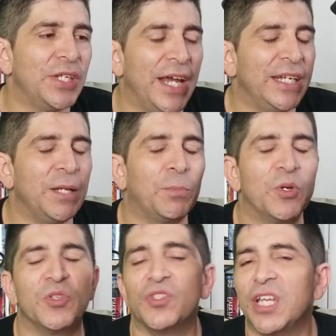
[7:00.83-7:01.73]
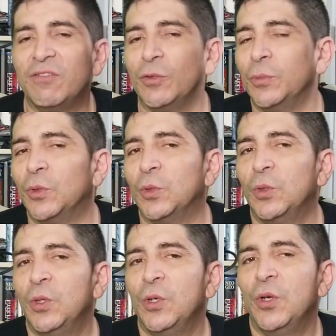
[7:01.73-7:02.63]
any
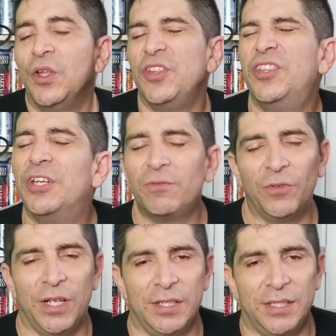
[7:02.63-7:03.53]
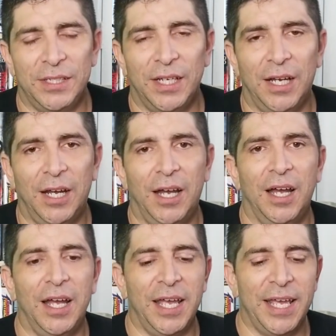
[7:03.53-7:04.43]
perceivable difference
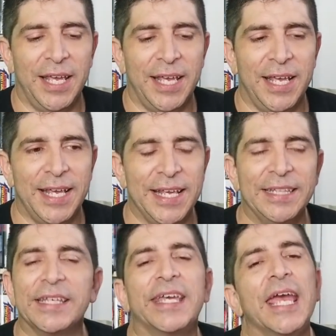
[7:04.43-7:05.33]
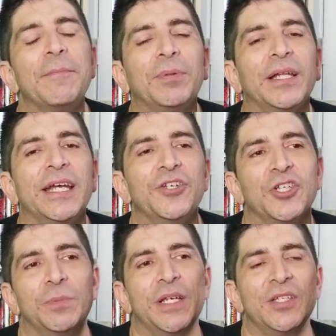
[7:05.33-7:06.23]
in the gameplay
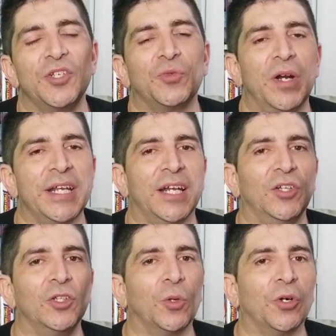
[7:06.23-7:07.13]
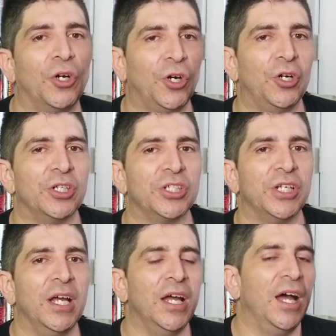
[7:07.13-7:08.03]
just because it's running at a lower
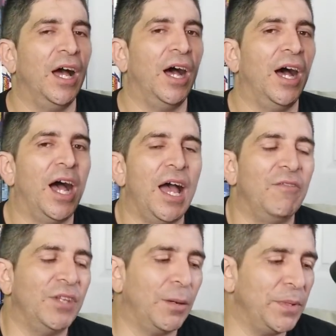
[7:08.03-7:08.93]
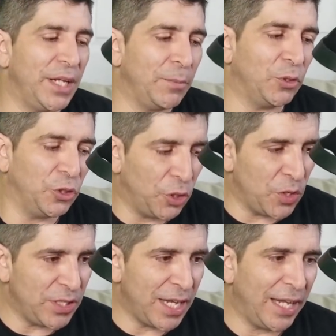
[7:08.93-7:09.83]
Hertz. I have not been able to
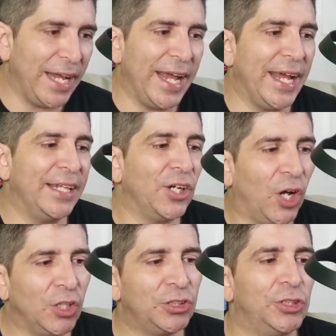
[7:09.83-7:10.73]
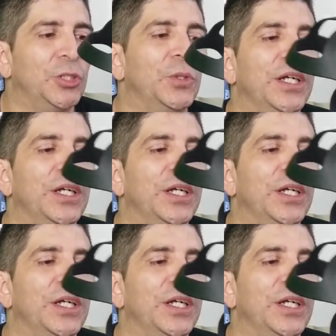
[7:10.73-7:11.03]
notice that, and also